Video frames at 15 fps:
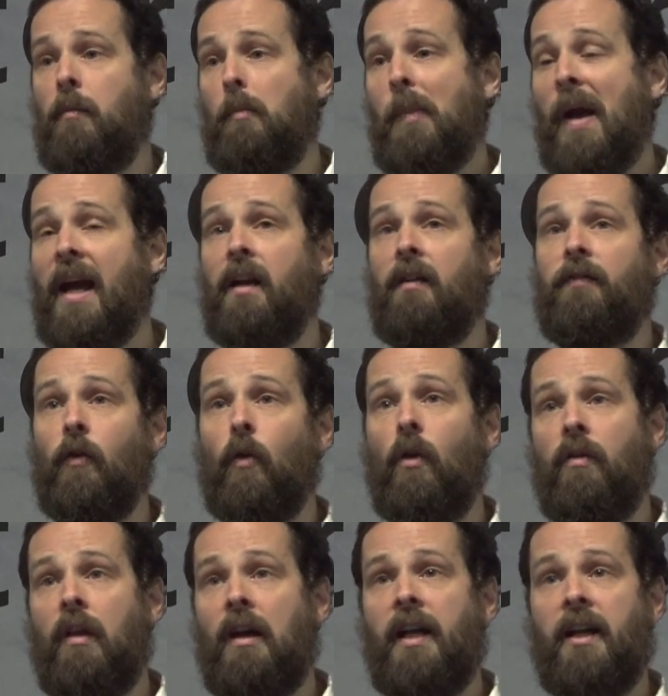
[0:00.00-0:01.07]
paying for
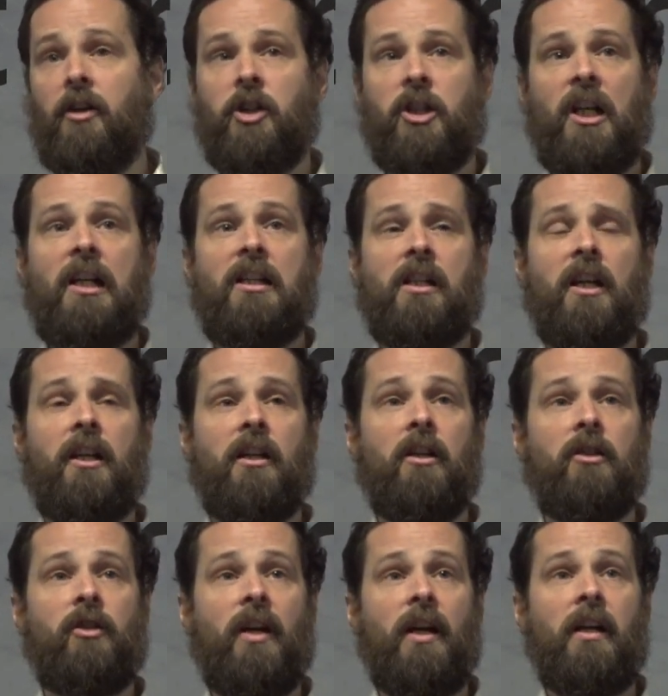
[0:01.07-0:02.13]
the later stage clinical
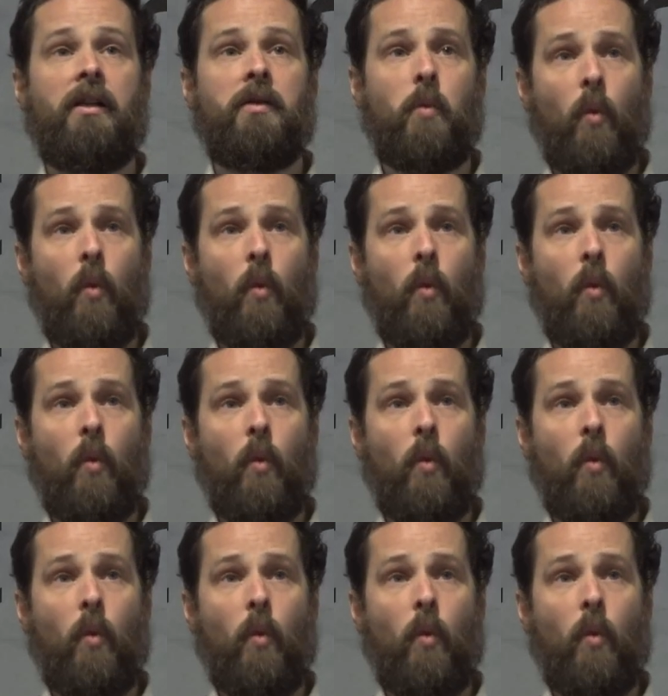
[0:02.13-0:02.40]
trials?